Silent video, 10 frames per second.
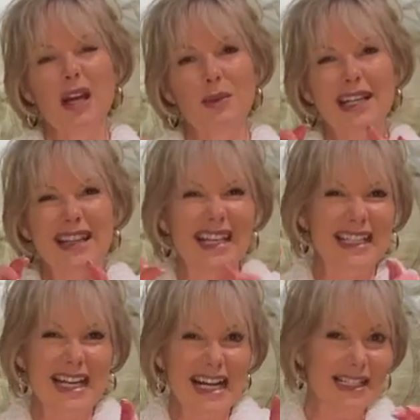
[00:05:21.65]
and we get that
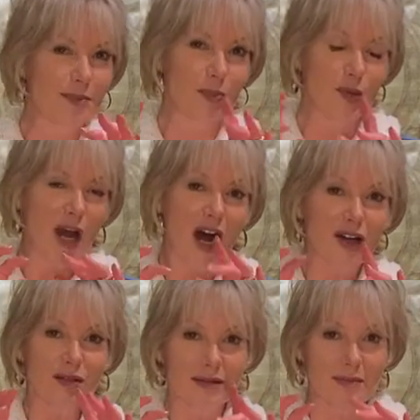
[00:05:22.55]
nice
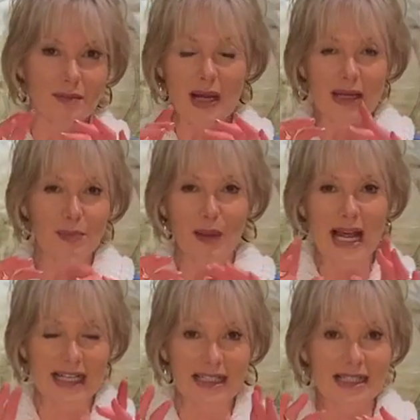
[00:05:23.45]
brown and
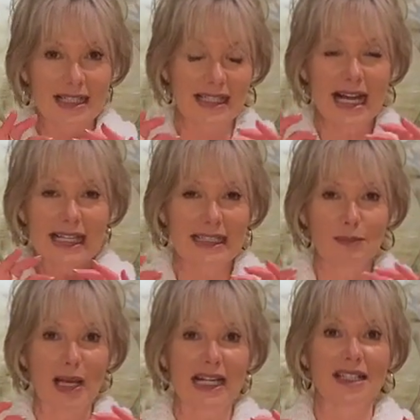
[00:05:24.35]
blackened, slightly
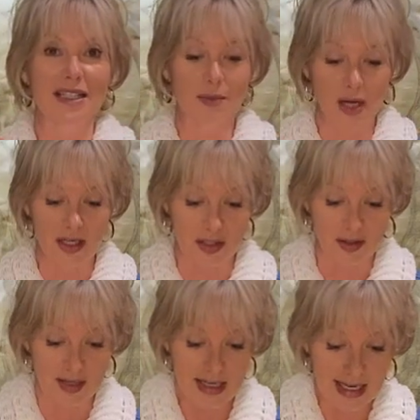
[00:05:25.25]
blackened tomato,
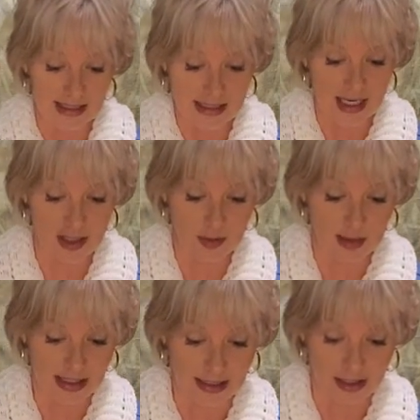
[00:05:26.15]
and it's going to
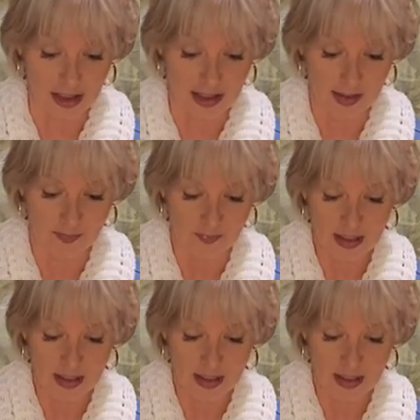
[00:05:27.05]
be delicious.